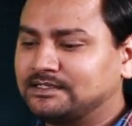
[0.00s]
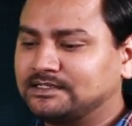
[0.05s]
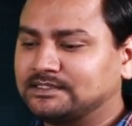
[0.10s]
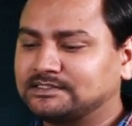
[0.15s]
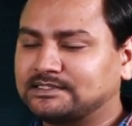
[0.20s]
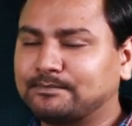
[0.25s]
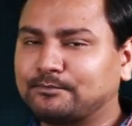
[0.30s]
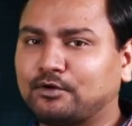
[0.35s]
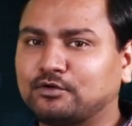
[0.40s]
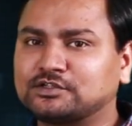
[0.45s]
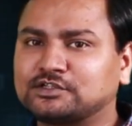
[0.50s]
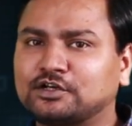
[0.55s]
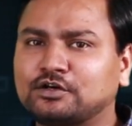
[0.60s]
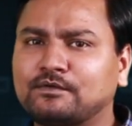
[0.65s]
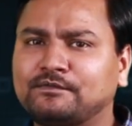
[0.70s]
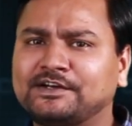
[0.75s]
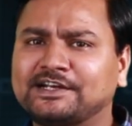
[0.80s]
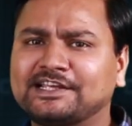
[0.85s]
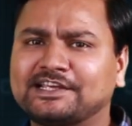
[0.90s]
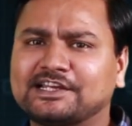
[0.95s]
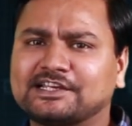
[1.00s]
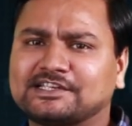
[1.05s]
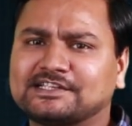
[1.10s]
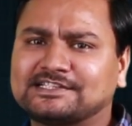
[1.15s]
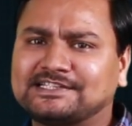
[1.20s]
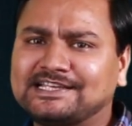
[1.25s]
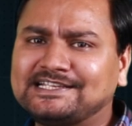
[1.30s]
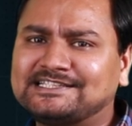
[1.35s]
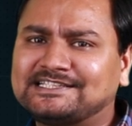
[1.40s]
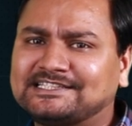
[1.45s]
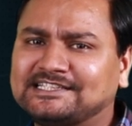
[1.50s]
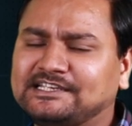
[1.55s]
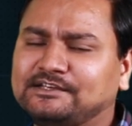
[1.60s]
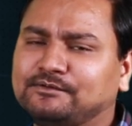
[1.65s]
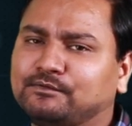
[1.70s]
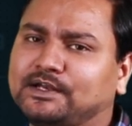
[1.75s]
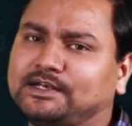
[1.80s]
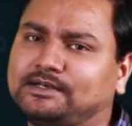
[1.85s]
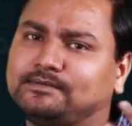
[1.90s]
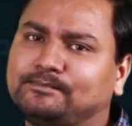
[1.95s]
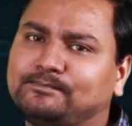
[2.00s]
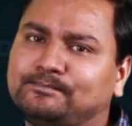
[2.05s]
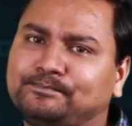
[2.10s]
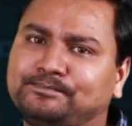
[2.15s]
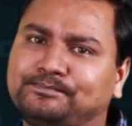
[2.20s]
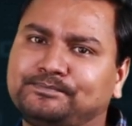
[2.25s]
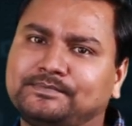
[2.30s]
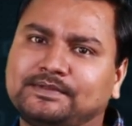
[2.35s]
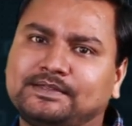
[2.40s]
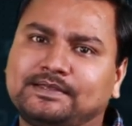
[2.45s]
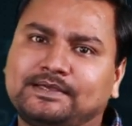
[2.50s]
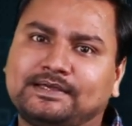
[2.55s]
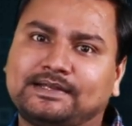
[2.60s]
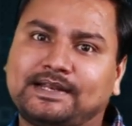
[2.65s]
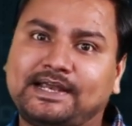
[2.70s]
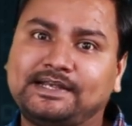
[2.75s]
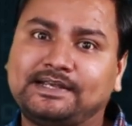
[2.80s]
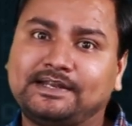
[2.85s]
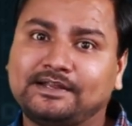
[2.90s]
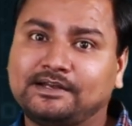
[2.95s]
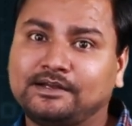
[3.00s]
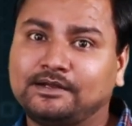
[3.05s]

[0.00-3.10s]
some constant of integration, say c1, right?